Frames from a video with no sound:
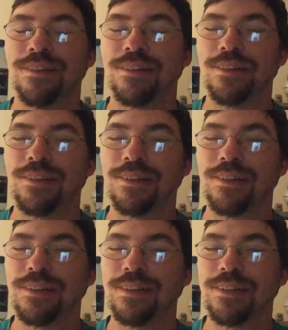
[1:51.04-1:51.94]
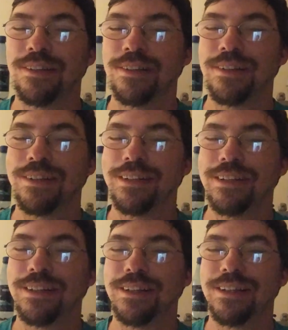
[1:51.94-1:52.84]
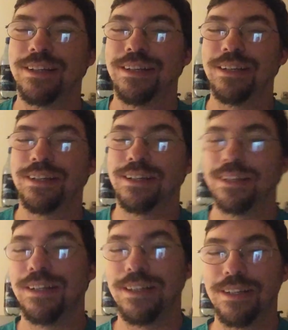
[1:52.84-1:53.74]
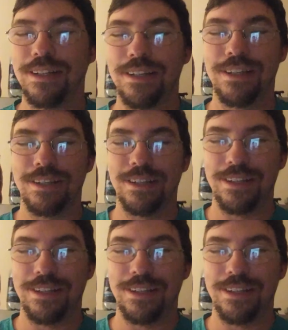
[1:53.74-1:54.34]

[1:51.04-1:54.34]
(silence)